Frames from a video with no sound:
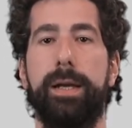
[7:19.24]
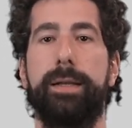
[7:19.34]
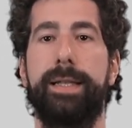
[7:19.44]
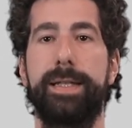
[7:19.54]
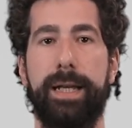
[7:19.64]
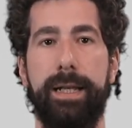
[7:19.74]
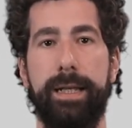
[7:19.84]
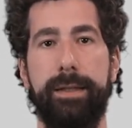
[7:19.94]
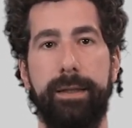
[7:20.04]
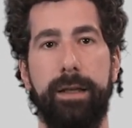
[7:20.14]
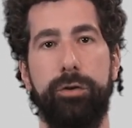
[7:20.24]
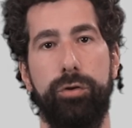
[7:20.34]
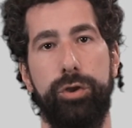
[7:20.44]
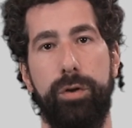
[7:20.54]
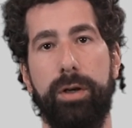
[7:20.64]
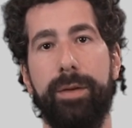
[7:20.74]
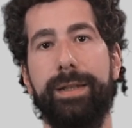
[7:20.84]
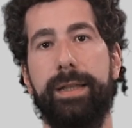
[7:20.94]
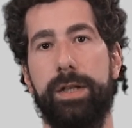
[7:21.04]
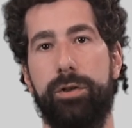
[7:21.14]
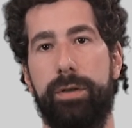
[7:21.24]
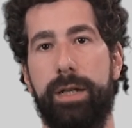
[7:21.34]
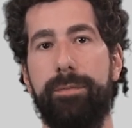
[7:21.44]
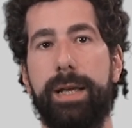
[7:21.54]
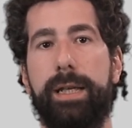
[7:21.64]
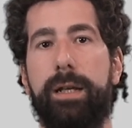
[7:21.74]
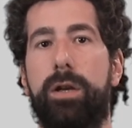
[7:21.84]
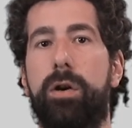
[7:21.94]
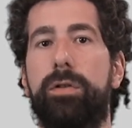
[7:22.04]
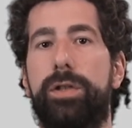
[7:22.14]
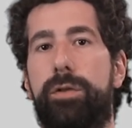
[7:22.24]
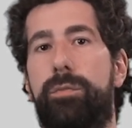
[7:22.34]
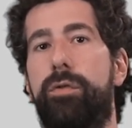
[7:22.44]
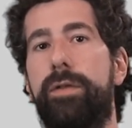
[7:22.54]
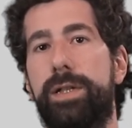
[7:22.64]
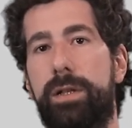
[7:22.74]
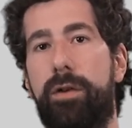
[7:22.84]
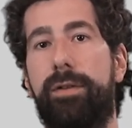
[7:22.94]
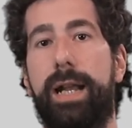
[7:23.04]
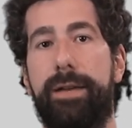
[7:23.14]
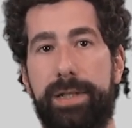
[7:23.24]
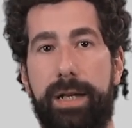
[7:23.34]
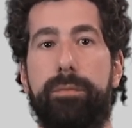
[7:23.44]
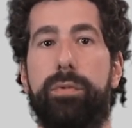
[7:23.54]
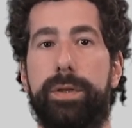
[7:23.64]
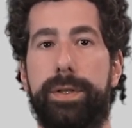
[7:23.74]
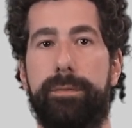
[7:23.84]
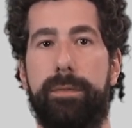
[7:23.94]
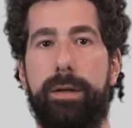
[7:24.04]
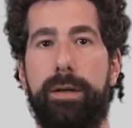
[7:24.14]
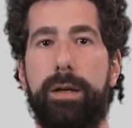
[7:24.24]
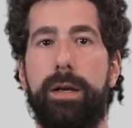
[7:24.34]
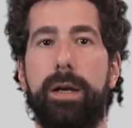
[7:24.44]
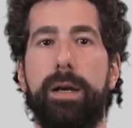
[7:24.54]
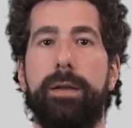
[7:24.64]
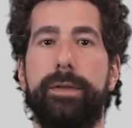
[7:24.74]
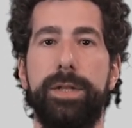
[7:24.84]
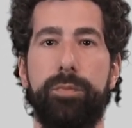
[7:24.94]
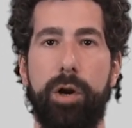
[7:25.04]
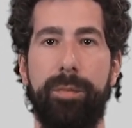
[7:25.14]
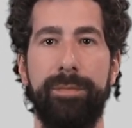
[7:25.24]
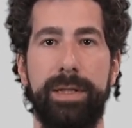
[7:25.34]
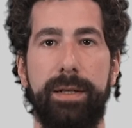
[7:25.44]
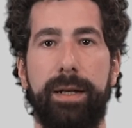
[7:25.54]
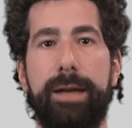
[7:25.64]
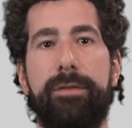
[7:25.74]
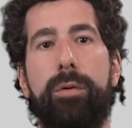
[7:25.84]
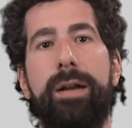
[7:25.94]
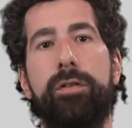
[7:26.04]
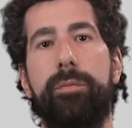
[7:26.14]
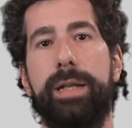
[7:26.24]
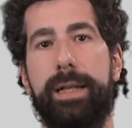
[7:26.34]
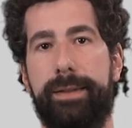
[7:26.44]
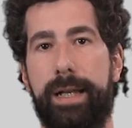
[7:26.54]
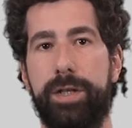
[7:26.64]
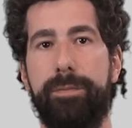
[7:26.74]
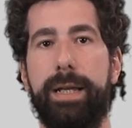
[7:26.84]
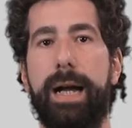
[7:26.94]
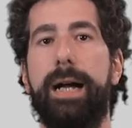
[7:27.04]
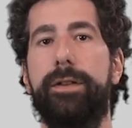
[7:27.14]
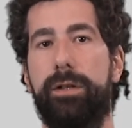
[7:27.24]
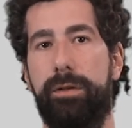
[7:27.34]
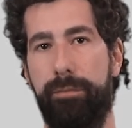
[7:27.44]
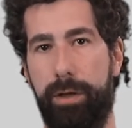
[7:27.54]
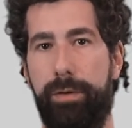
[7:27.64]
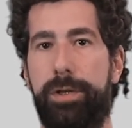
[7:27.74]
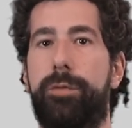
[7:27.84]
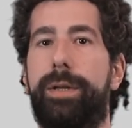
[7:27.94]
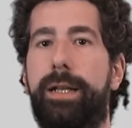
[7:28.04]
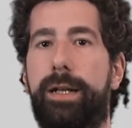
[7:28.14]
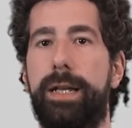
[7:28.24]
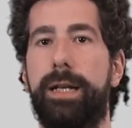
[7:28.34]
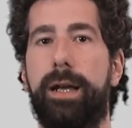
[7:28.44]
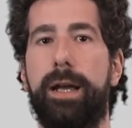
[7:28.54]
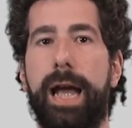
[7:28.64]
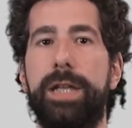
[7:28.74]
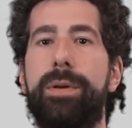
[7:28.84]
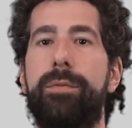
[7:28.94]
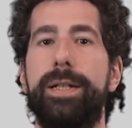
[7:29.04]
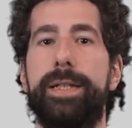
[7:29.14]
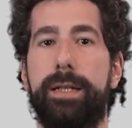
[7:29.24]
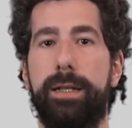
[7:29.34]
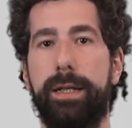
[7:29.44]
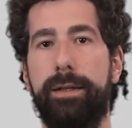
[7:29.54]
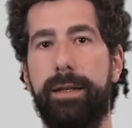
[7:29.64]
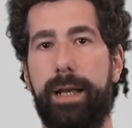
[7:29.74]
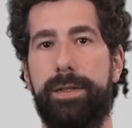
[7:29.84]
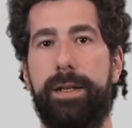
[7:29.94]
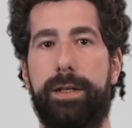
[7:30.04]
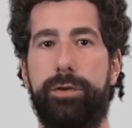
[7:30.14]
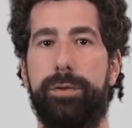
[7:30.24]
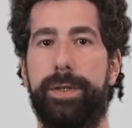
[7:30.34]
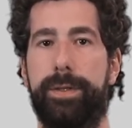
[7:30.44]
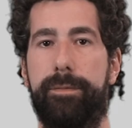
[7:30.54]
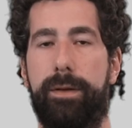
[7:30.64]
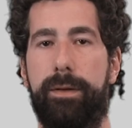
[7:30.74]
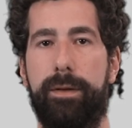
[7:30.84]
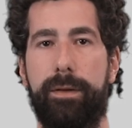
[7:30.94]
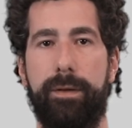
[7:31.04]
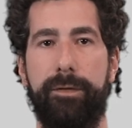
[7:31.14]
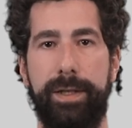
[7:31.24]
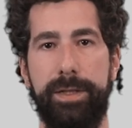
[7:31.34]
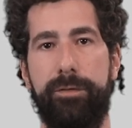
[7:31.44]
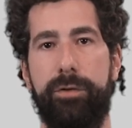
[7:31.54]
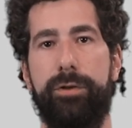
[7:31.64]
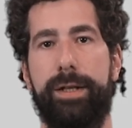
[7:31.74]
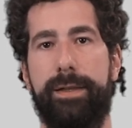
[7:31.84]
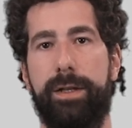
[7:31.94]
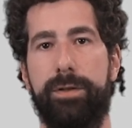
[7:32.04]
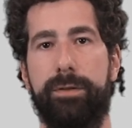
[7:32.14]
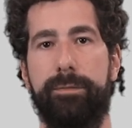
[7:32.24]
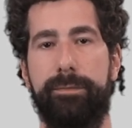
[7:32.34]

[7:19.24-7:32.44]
This can lead to strong limitation in making long-term movies of alive samples. These problems have, however, been attached by other microscopy techniques, as we will see in the next lectures. Thanks for your attention.